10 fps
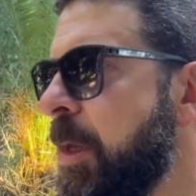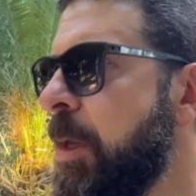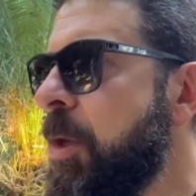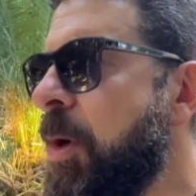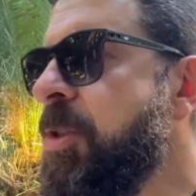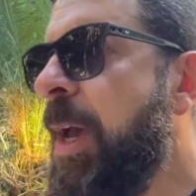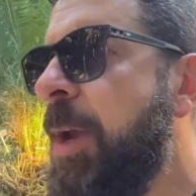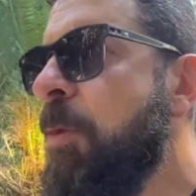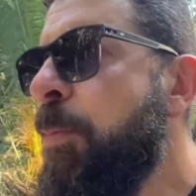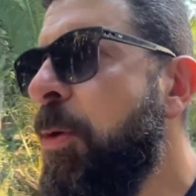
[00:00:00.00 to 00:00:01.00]
you also
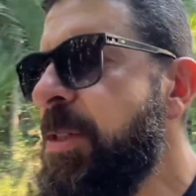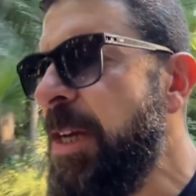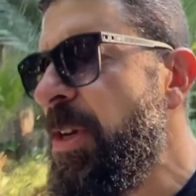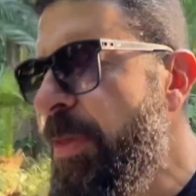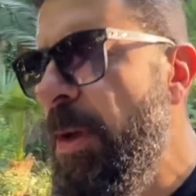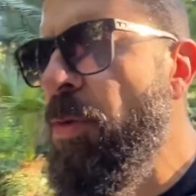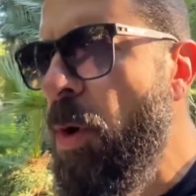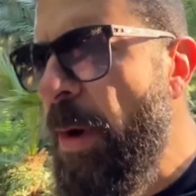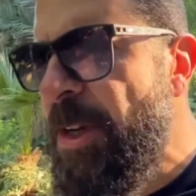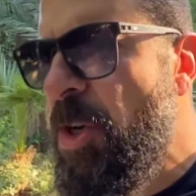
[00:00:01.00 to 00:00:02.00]
had reports, actually I think
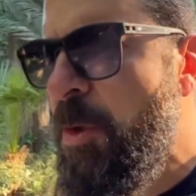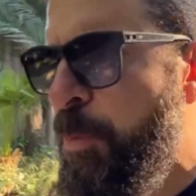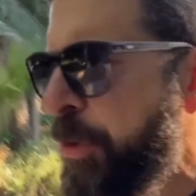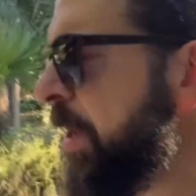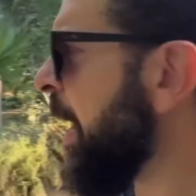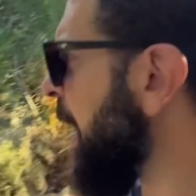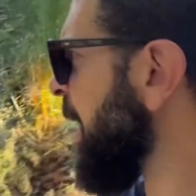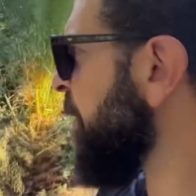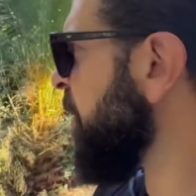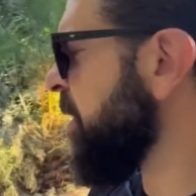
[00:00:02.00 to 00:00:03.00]
Croatia was pretty
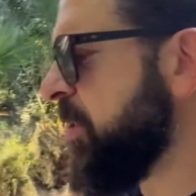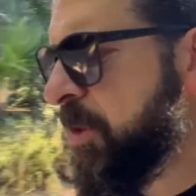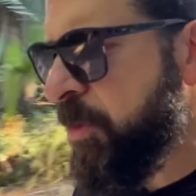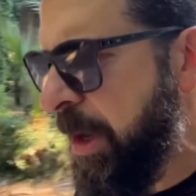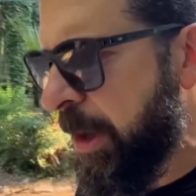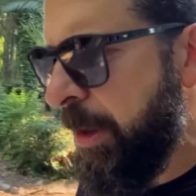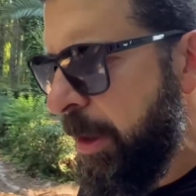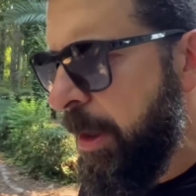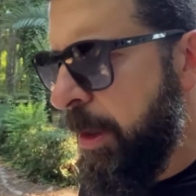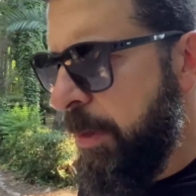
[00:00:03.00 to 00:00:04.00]
high on the list as well
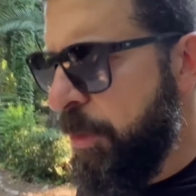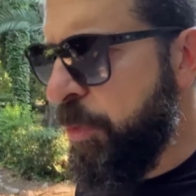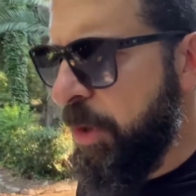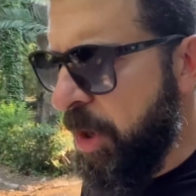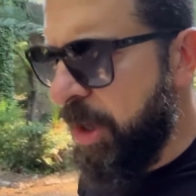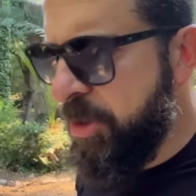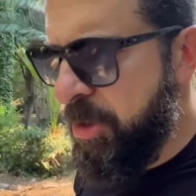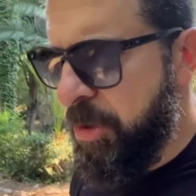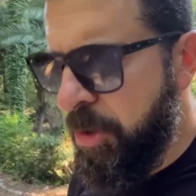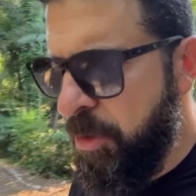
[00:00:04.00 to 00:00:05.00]
with regards
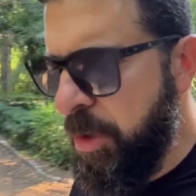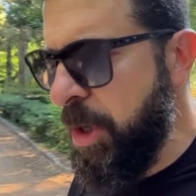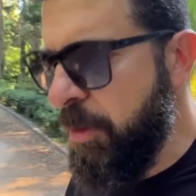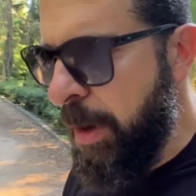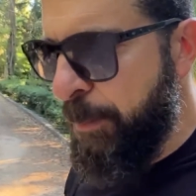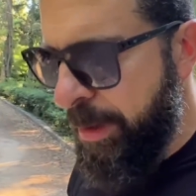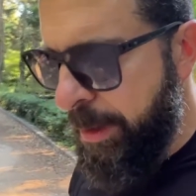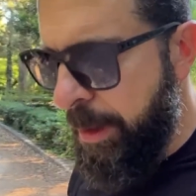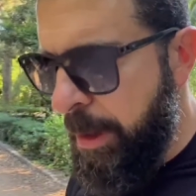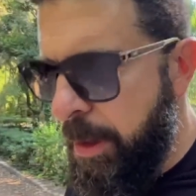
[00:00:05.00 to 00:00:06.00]
to Europe.
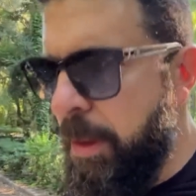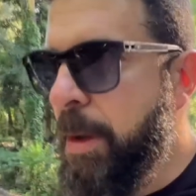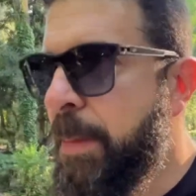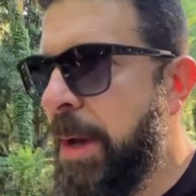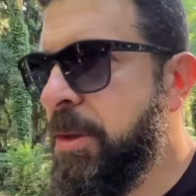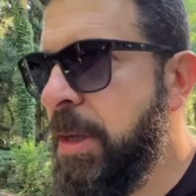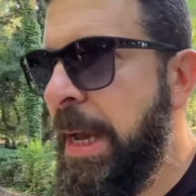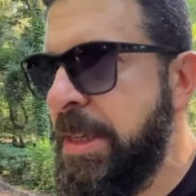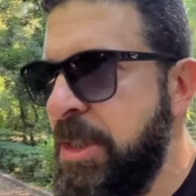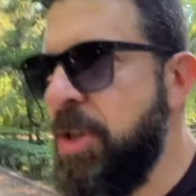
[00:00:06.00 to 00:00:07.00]
The amount,
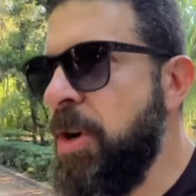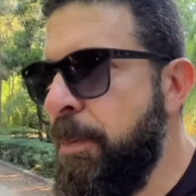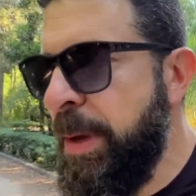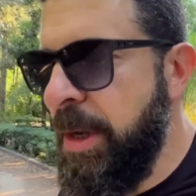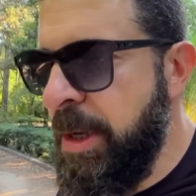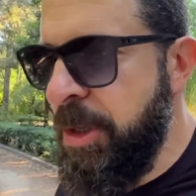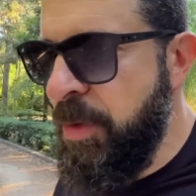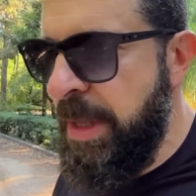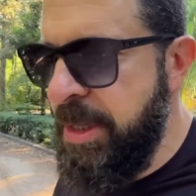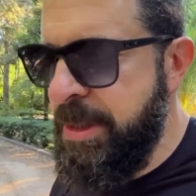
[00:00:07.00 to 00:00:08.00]
as a European
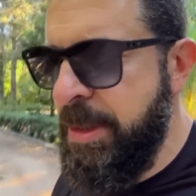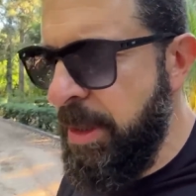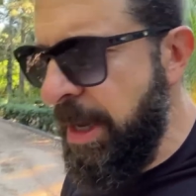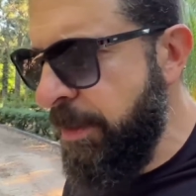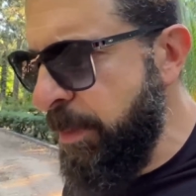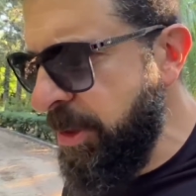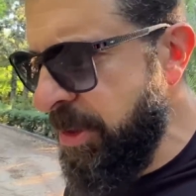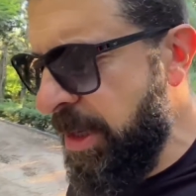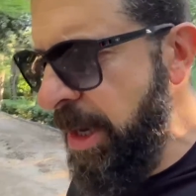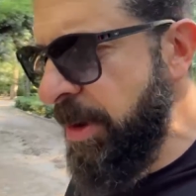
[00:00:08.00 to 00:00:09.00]
country that has sent a lot of
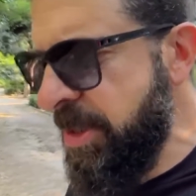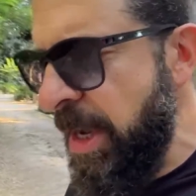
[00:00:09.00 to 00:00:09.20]
mercenaries.